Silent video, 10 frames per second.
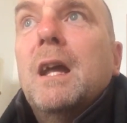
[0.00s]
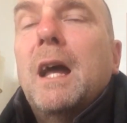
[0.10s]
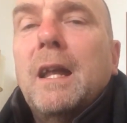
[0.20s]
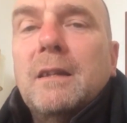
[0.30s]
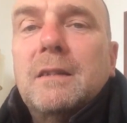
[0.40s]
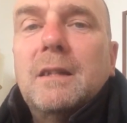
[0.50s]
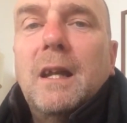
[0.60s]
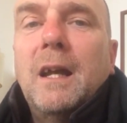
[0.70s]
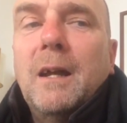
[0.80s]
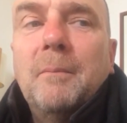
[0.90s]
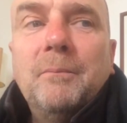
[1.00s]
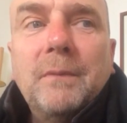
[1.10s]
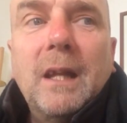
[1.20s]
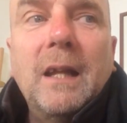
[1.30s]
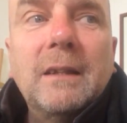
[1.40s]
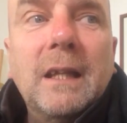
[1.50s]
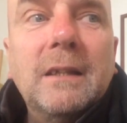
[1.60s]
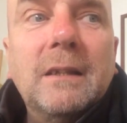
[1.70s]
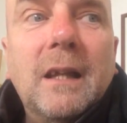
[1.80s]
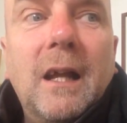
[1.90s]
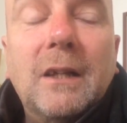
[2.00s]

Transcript: And um, and then